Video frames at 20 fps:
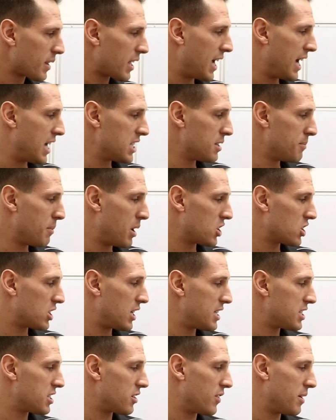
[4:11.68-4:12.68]
has a much
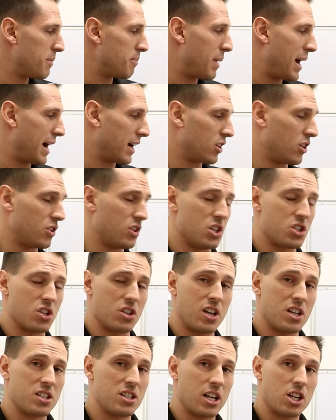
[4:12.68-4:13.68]
lesser impact on this. So
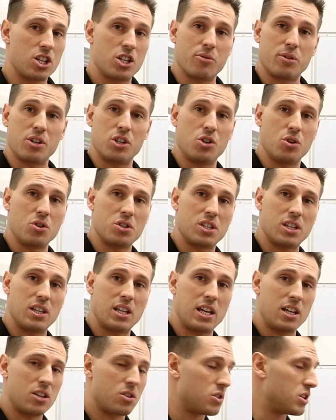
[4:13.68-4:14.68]
it doesn't actually reduce
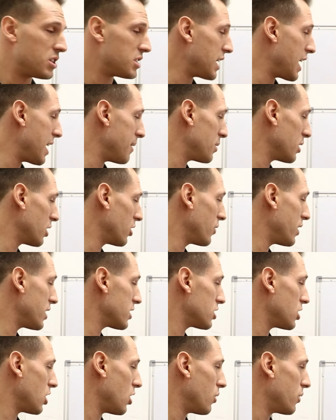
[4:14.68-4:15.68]
NEAT to the same degree
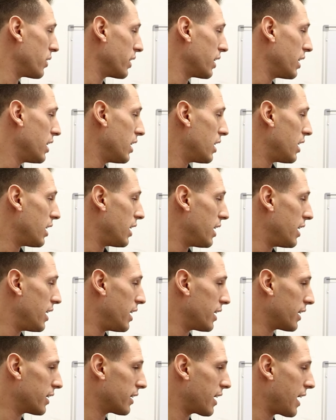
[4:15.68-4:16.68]
as lowering
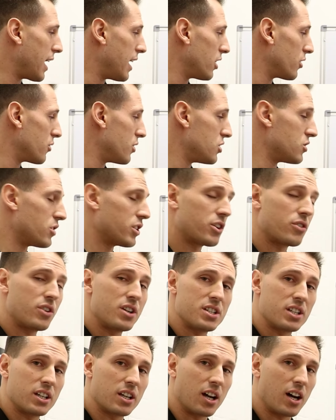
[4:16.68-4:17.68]
calories or
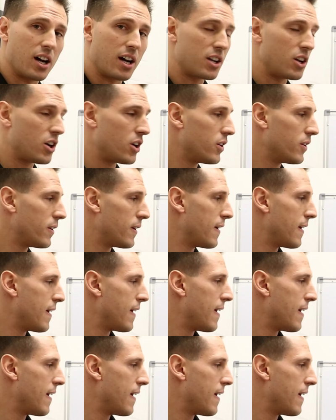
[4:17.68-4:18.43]
increasing cardio.